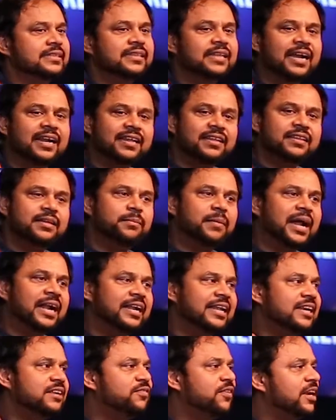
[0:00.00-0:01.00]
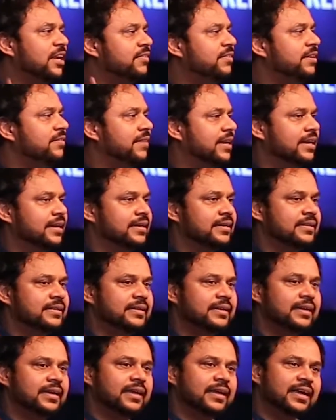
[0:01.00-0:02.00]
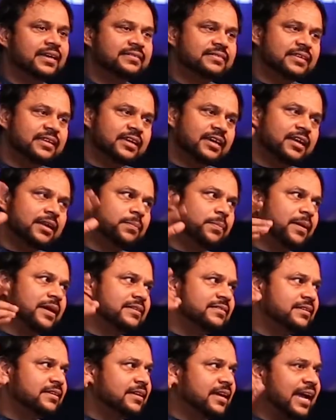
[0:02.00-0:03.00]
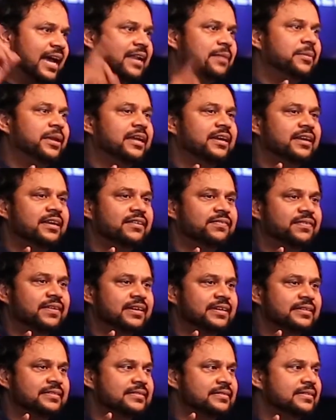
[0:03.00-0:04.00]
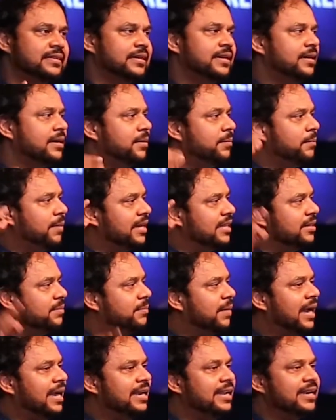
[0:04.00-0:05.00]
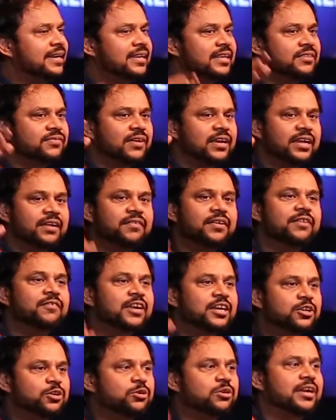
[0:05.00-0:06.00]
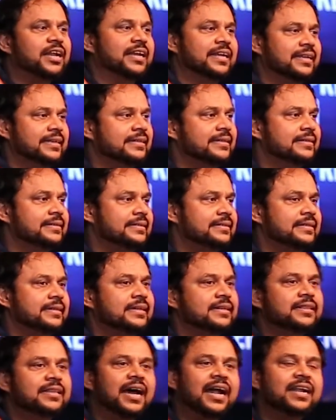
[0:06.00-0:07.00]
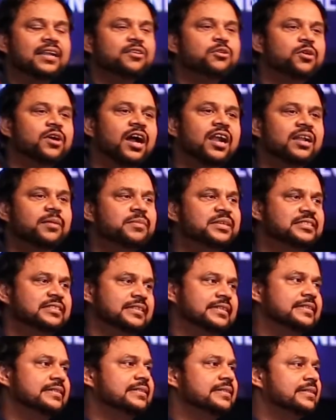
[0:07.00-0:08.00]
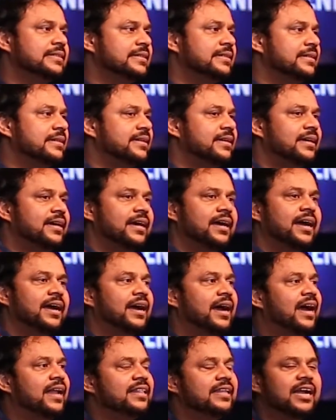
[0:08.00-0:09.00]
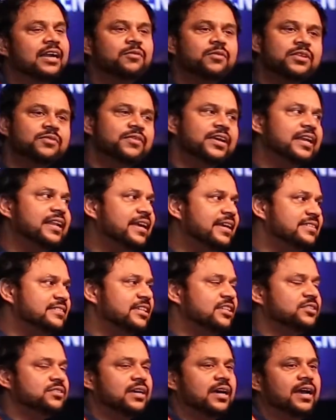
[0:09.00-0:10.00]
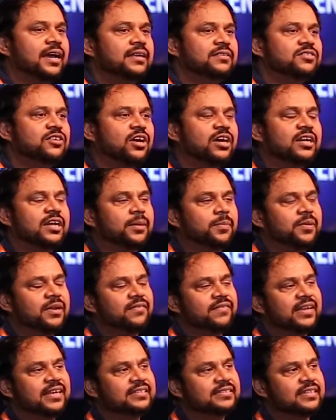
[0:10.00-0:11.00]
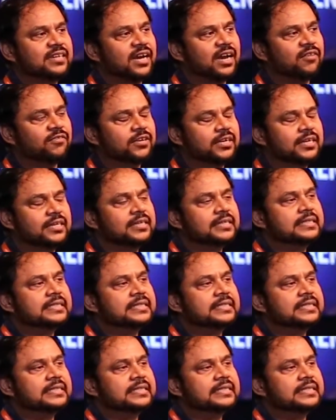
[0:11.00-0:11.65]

That is the mandate for everyone. A single person can make a difference, but the mandate is for everyone to try. That you can't miss it. And that was very nice. I saw a couple of days in Harvard.